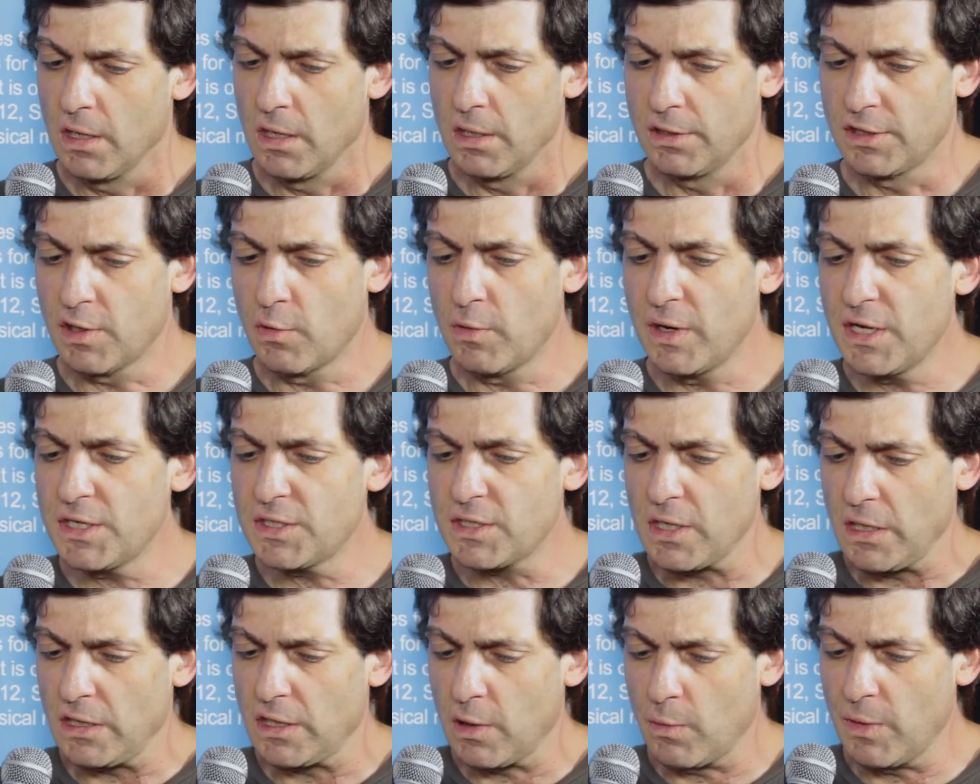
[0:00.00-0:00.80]
there
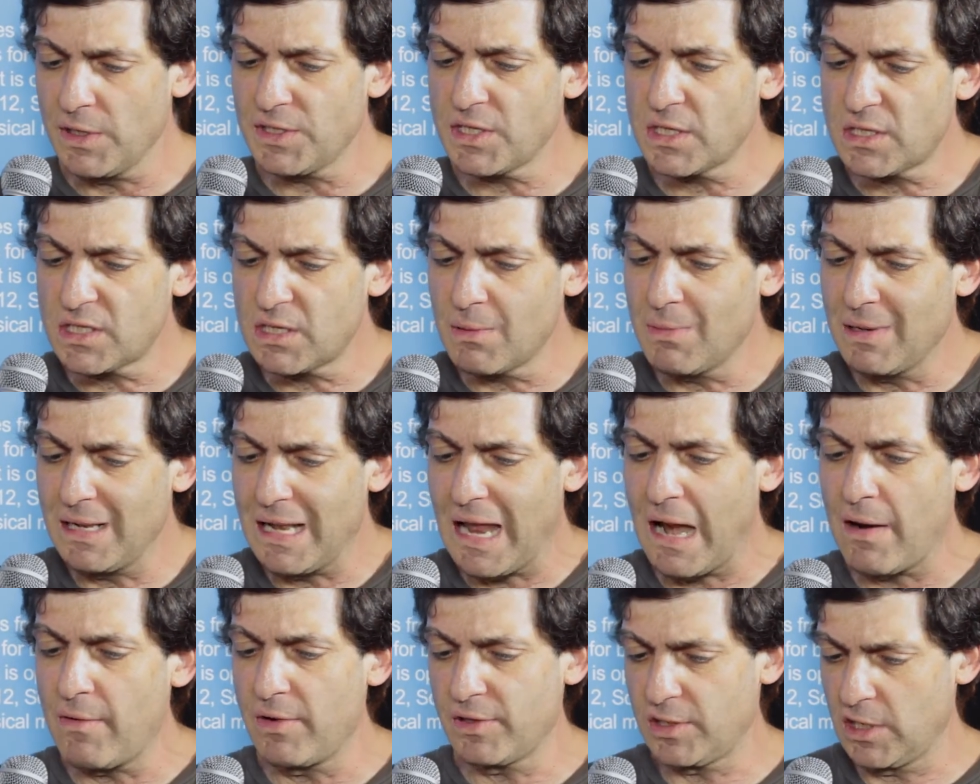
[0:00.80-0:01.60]
is, there is a
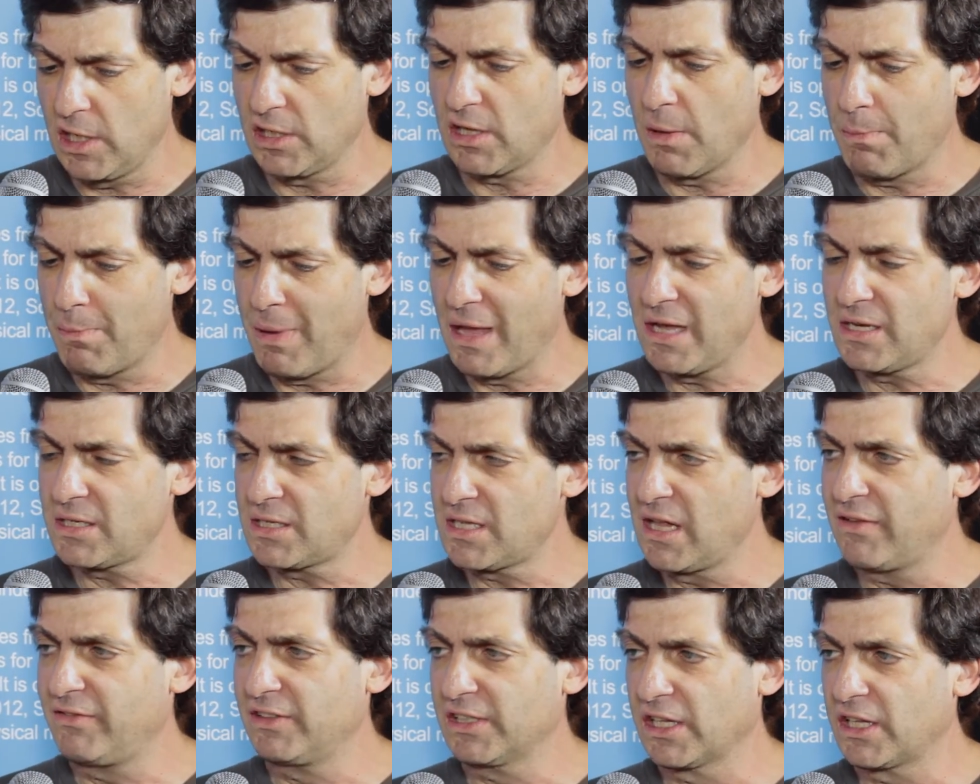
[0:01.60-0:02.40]
similarity at the base
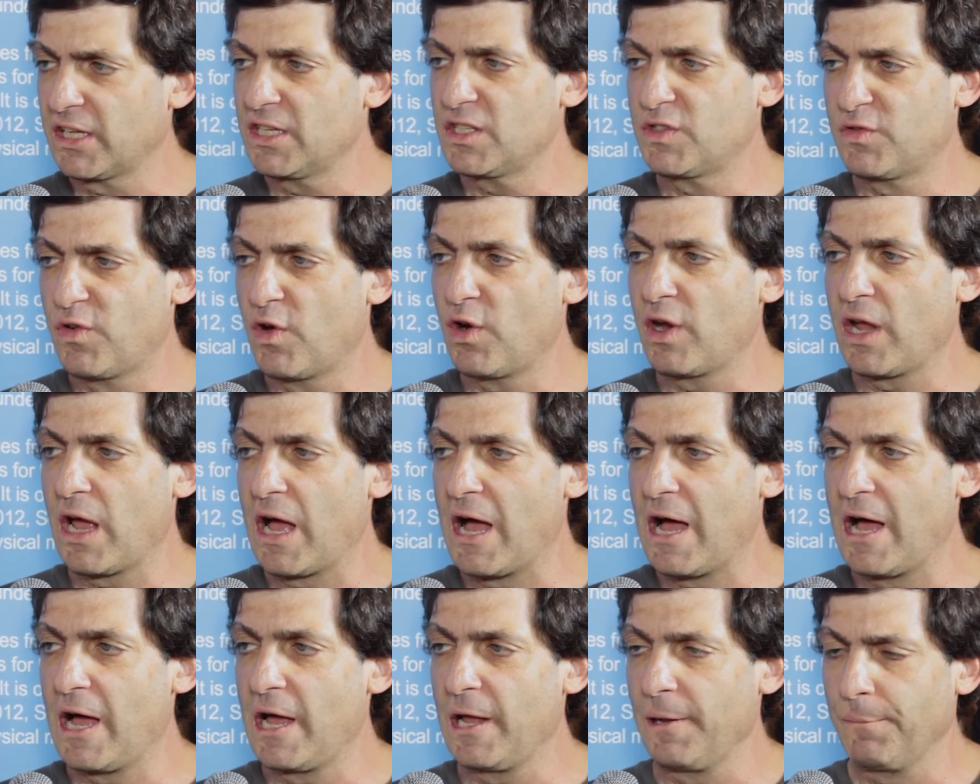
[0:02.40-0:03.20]
level that is very
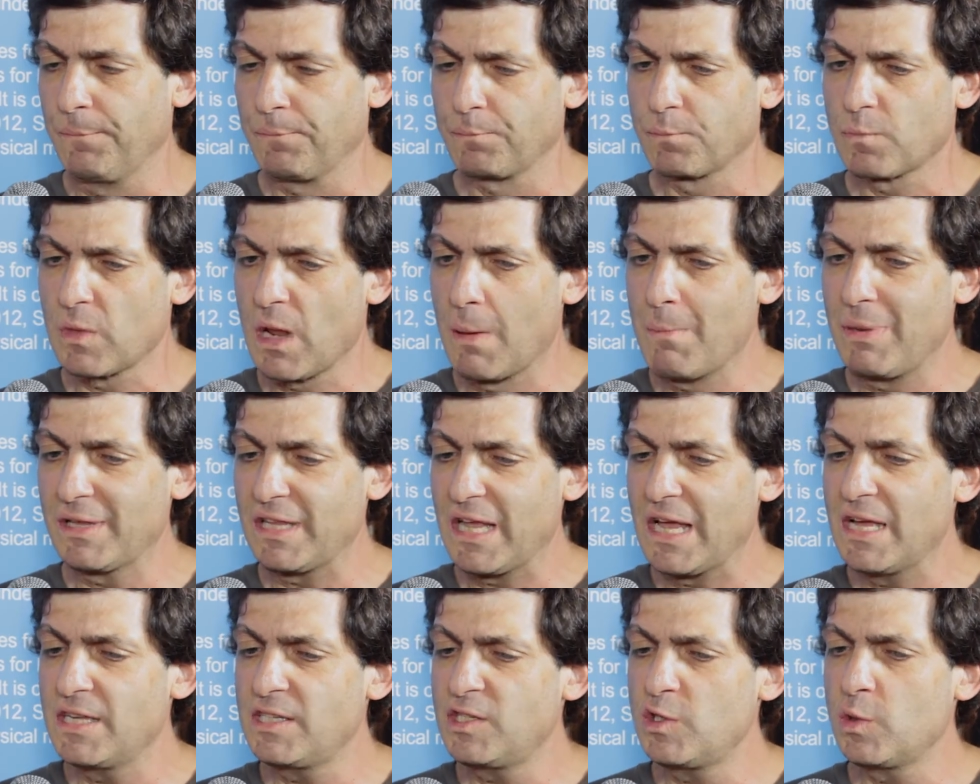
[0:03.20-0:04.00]
high, but
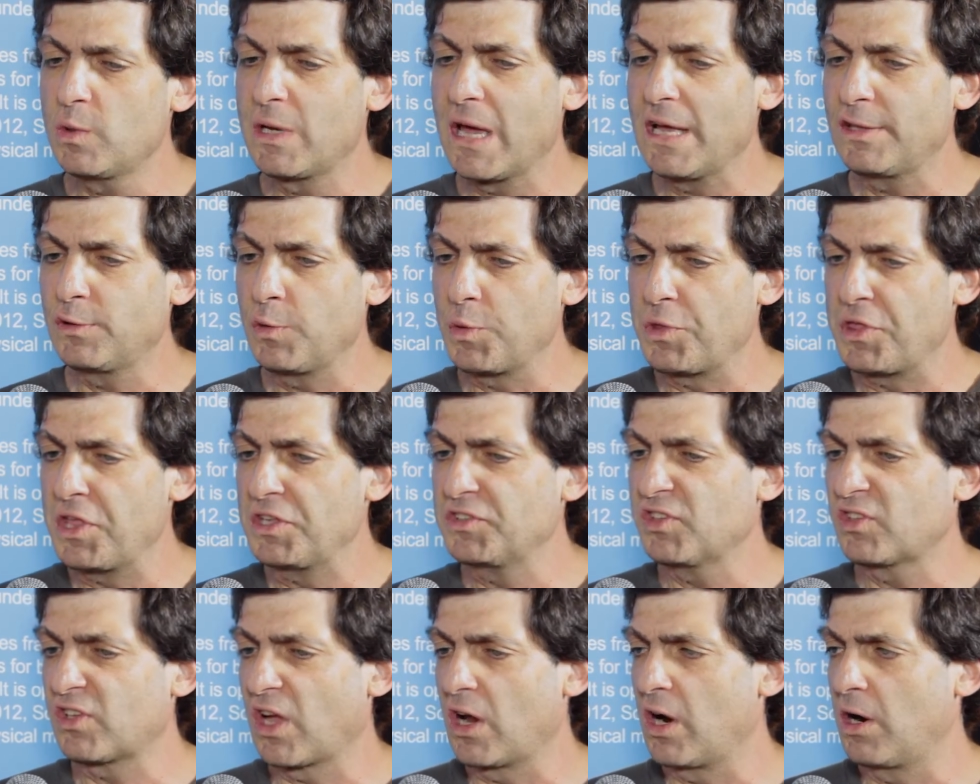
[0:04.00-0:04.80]
as you get to
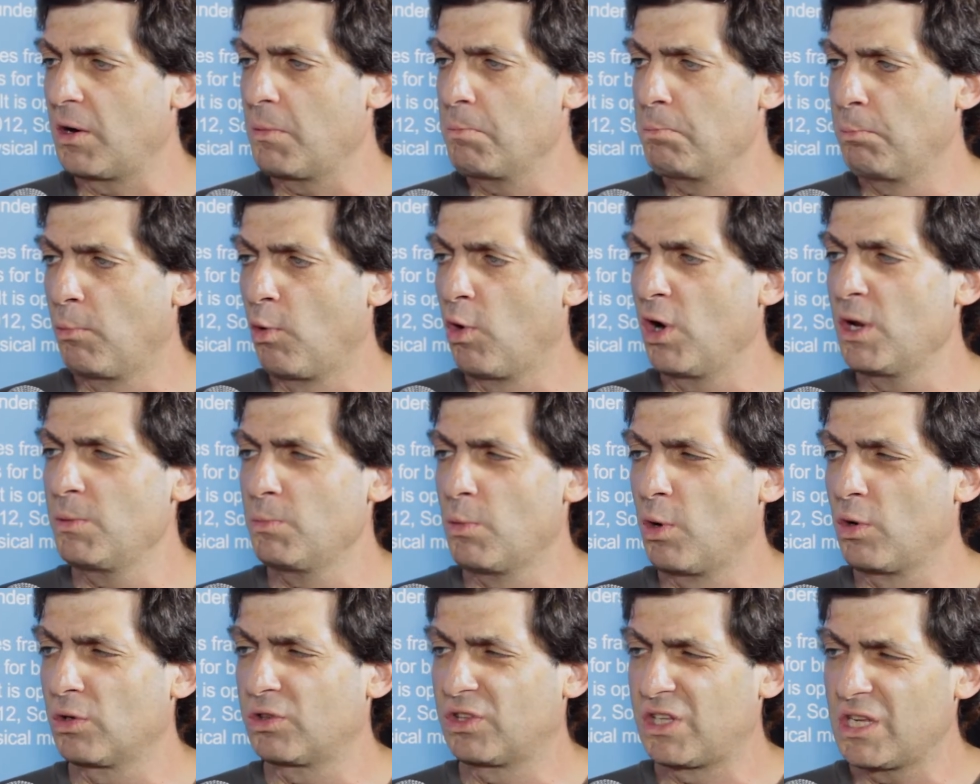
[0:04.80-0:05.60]
things that are more and
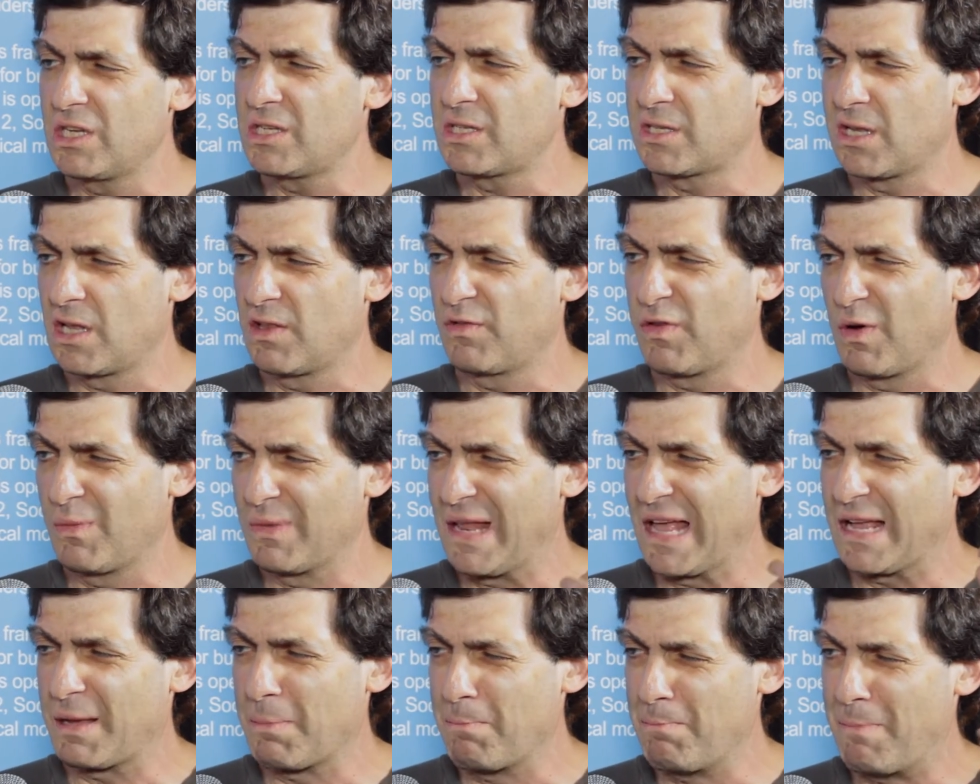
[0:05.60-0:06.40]
more distant from
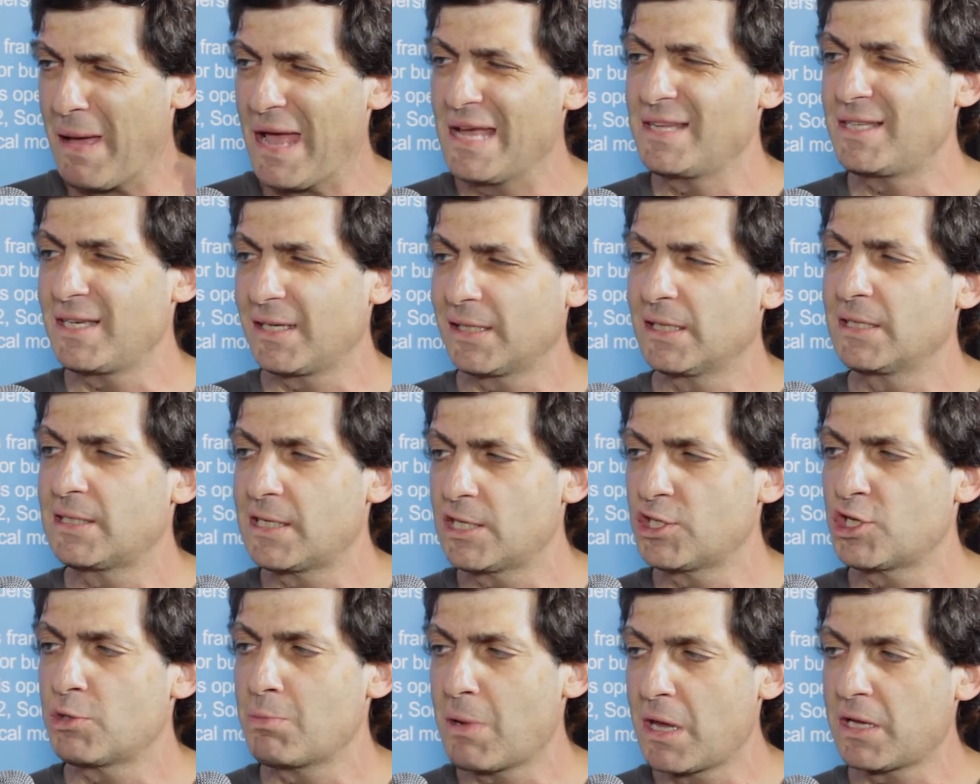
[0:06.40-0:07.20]
like basic
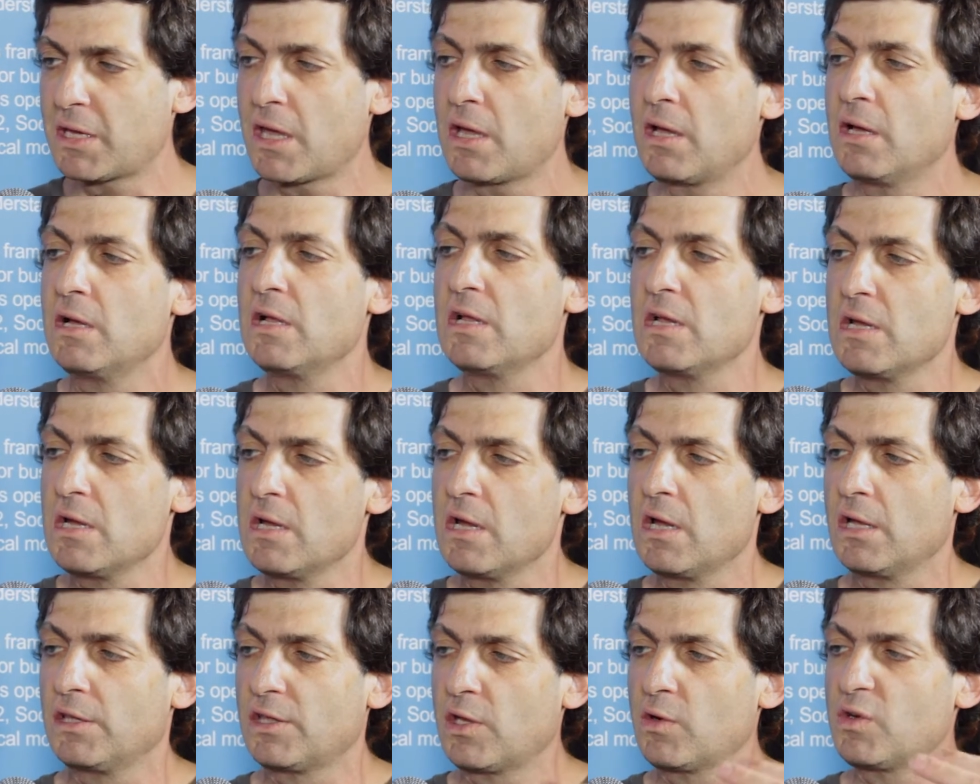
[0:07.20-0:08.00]
decision making,
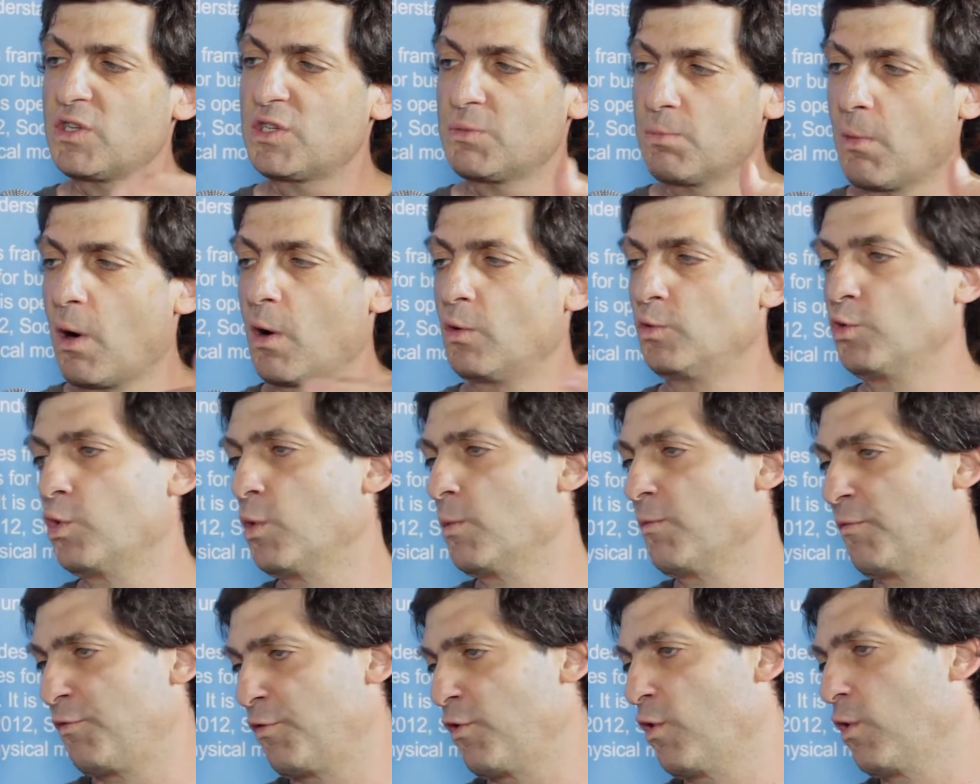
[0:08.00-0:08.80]
there is more
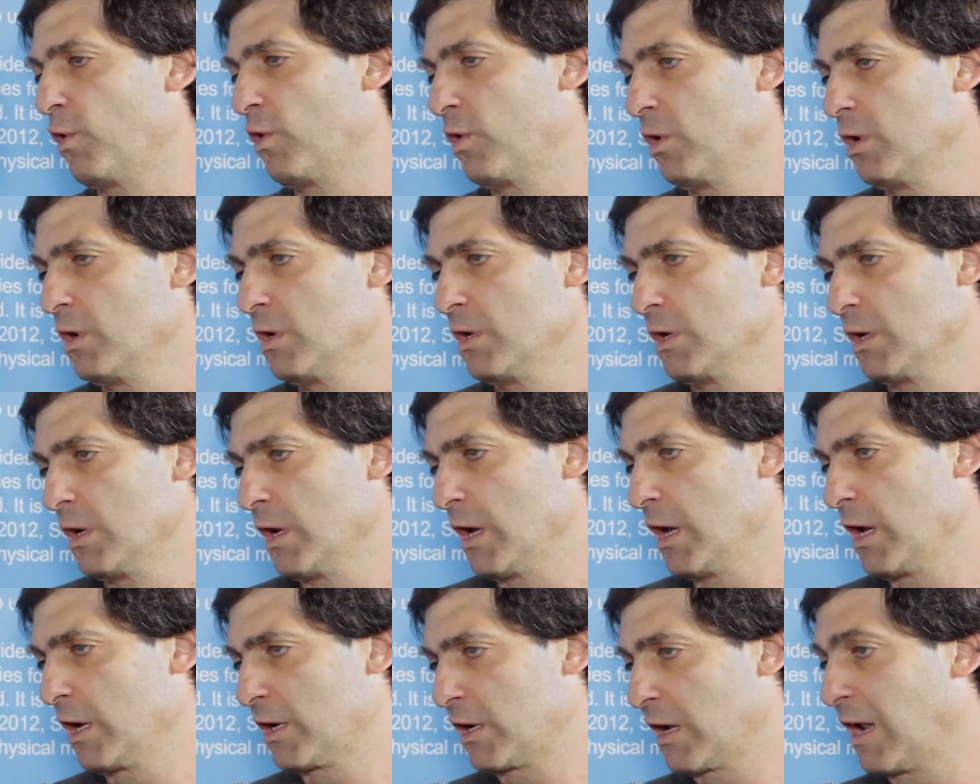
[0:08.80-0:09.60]
room for
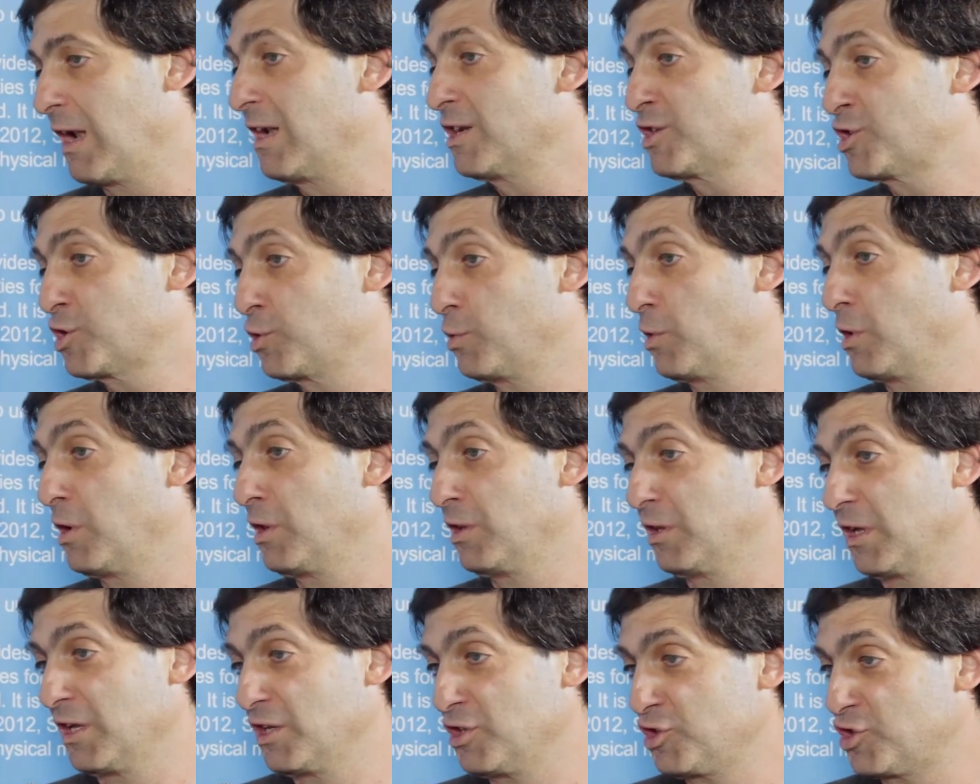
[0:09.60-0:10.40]
uh,
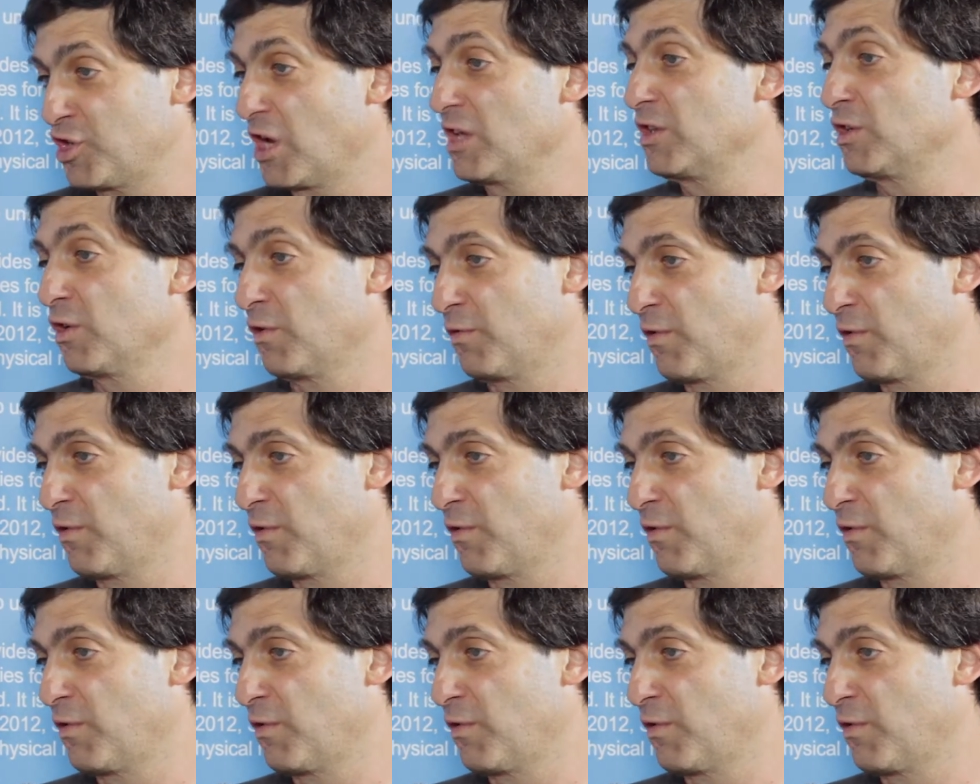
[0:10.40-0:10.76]
cultural and gender